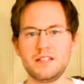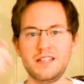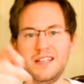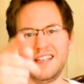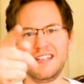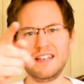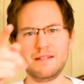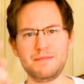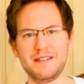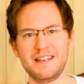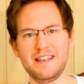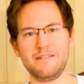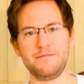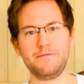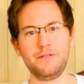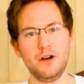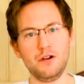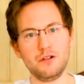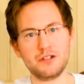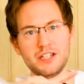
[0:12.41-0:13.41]

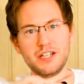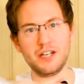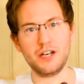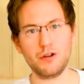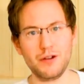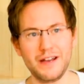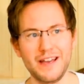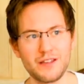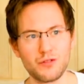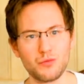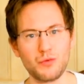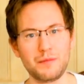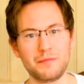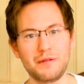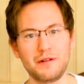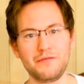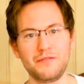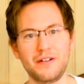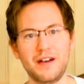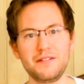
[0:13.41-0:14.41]
T.B.Photo
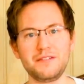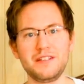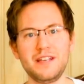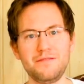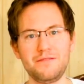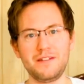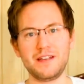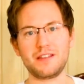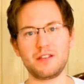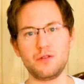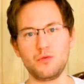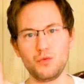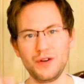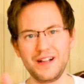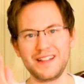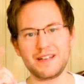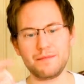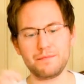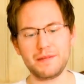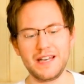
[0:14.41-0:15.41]
X1.5 to FX, and
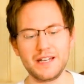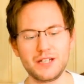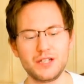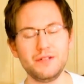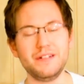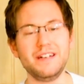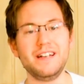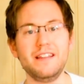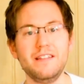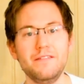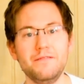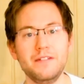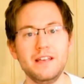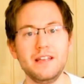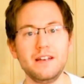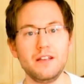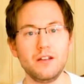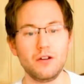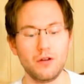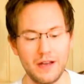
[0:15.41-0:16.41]
welcome back to another
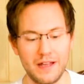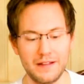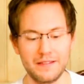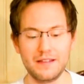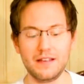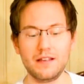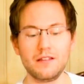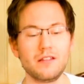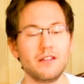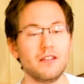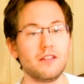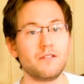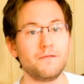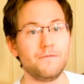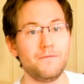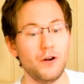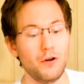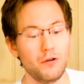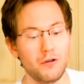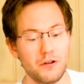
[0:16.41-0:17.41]
video. And this is
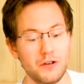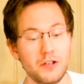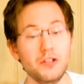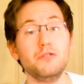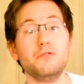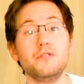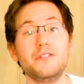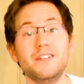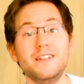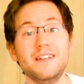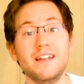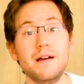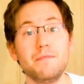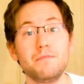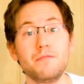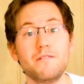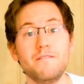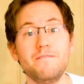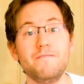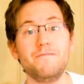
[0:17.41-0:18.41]
photo news
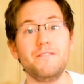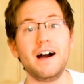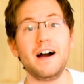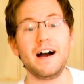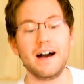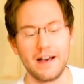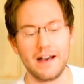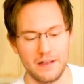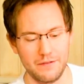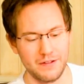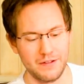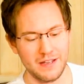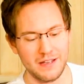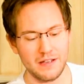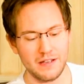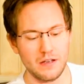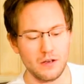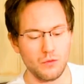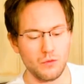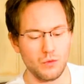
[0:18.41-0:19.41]
number 5.
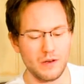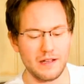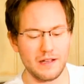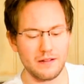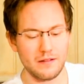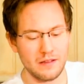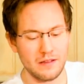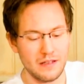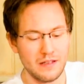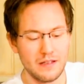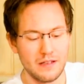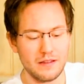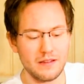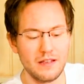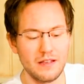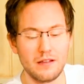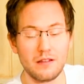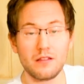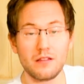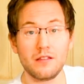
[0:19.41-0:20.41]
Well, in
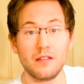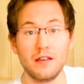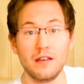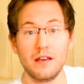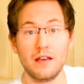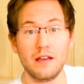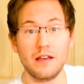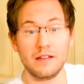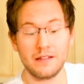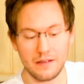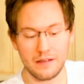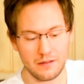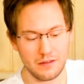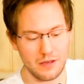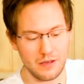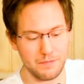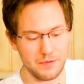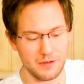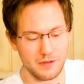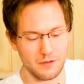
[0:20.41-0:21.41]
this
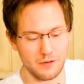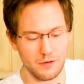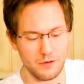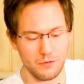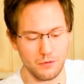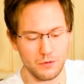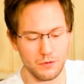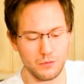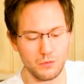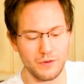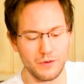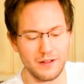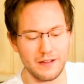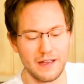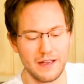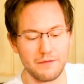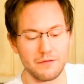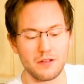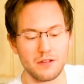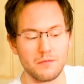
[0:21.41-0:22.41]
episode we'll
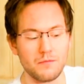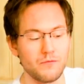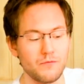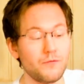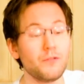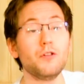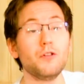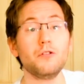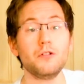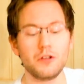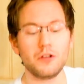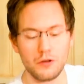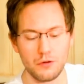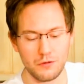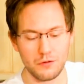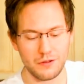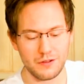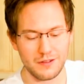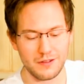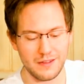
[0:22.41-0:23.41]
have some photo
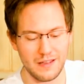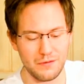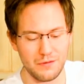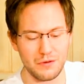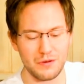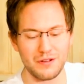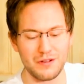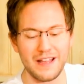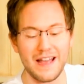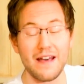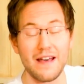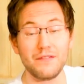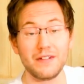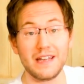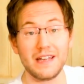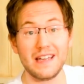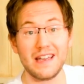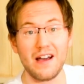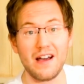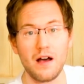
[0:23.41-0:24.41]
news, then we will have
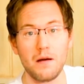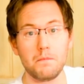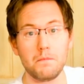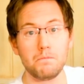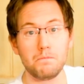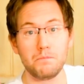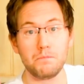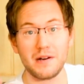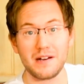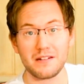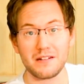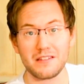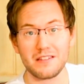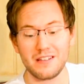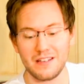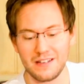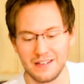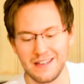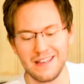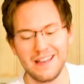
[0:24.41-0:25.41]
a
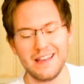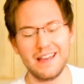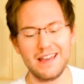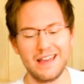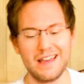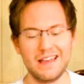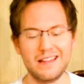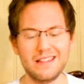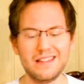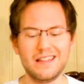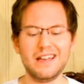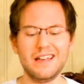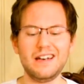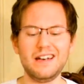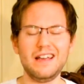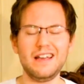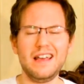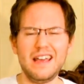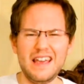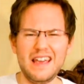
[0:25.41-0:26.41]
unboxing, and
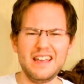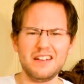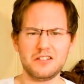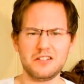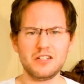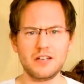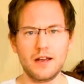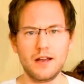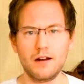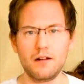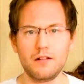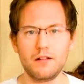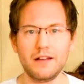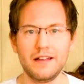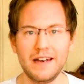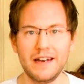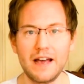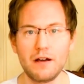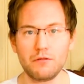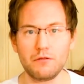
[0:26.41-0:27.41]
then a channel
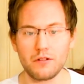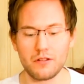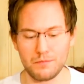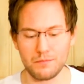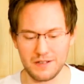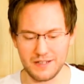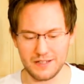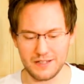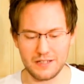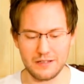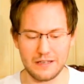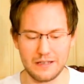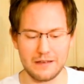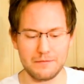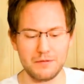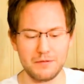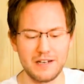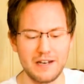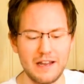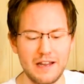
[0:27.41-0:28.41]
announcement.
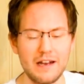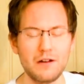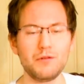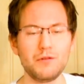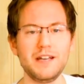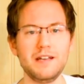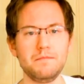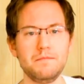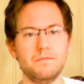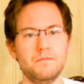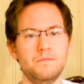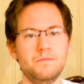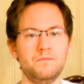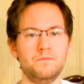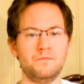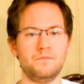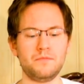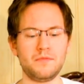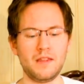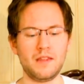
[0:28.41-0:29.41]
But anyway,
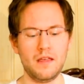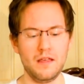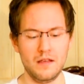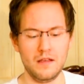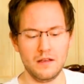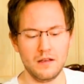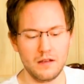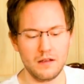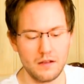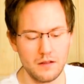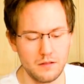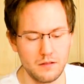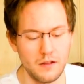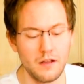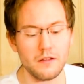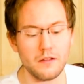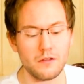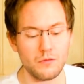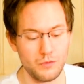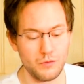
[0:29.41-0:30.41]

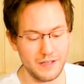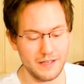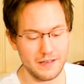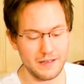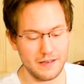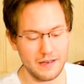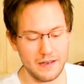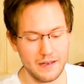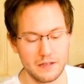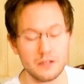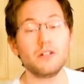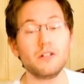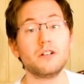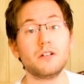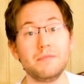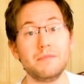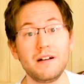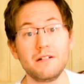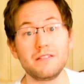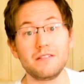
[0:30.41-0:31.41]
last week I
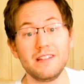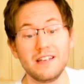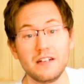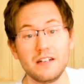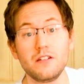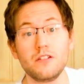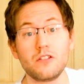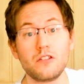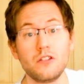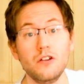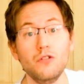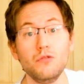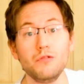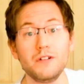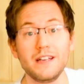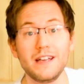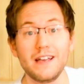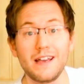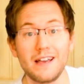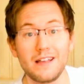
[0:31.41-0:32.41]
talked about that
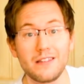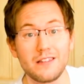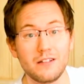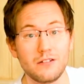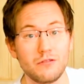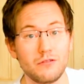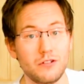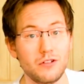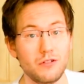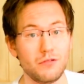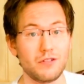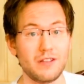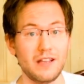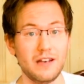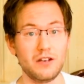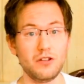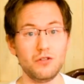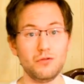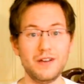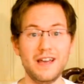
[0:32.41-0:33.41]
Sony has introduced
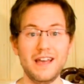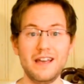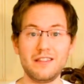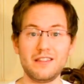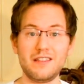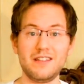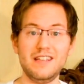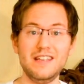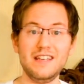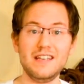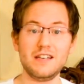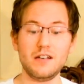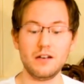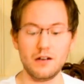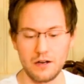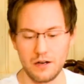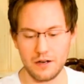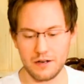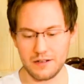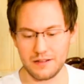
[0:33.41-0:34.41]
a new SD
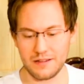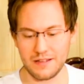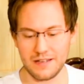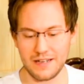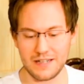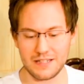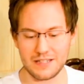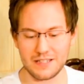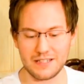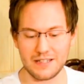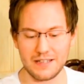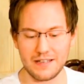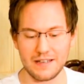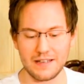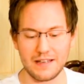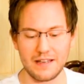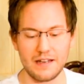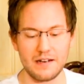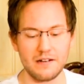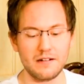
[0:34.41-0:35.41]
card that
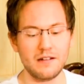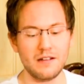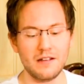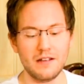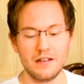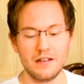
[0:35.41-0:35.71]
can,